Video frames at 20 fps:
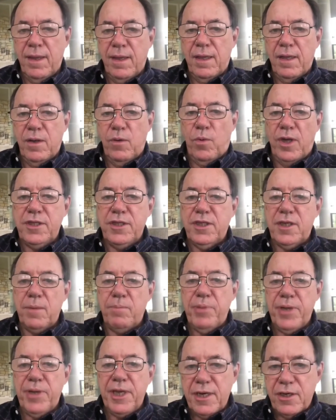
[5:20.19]
Once it
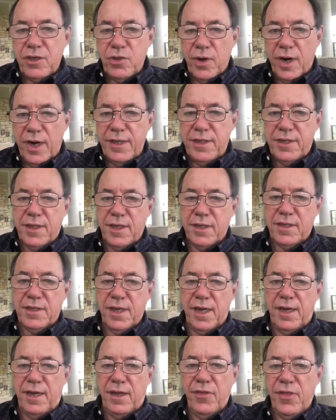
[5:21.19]
penetrates the
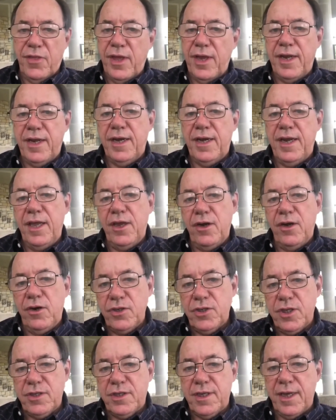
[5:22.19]
cell, then it
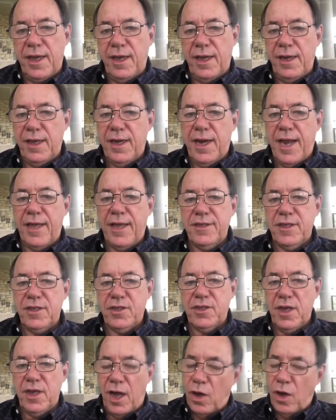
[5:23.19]
enters the cell. It has
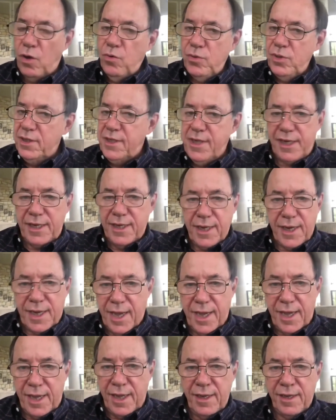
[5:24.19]
its own
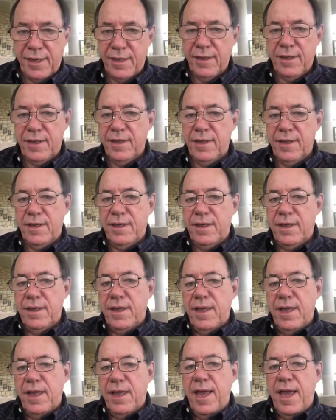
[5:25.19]
DNA,
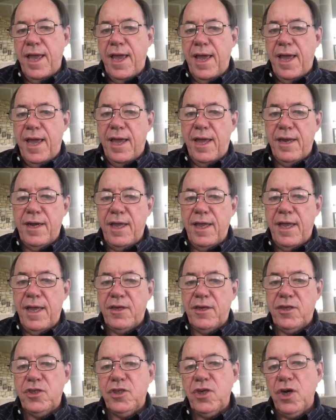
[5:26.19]
and
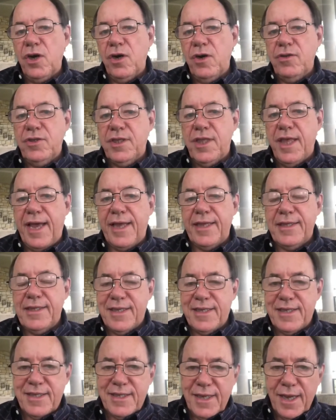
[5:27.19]
it turns that
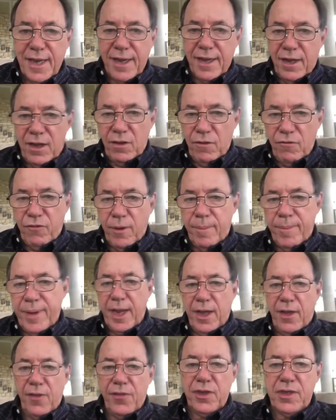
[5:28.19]
cell from a
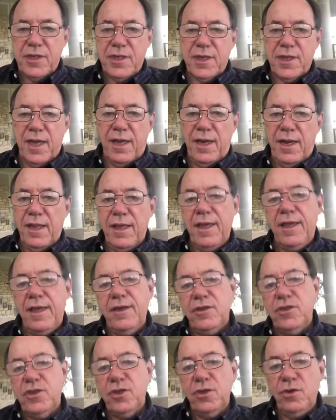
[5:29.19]
healthy cell
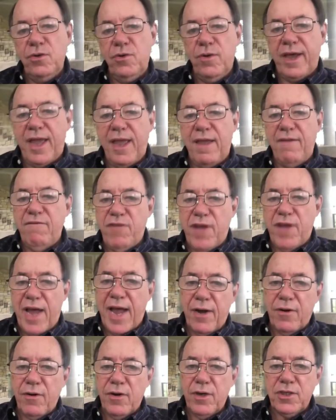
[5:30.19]
into a
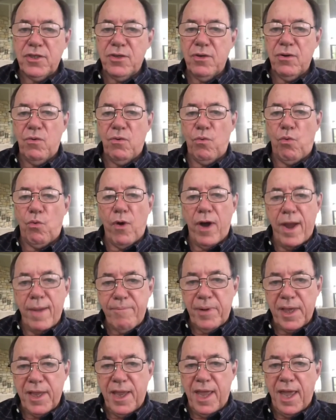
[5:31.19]
virus
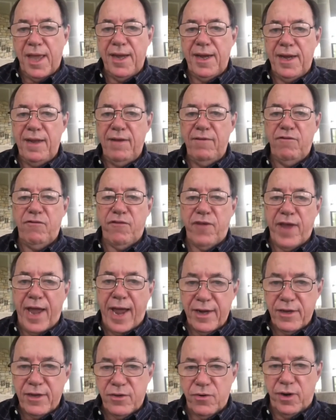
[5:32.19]
replicating
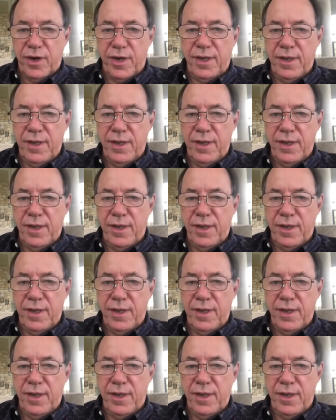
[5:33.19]
factory.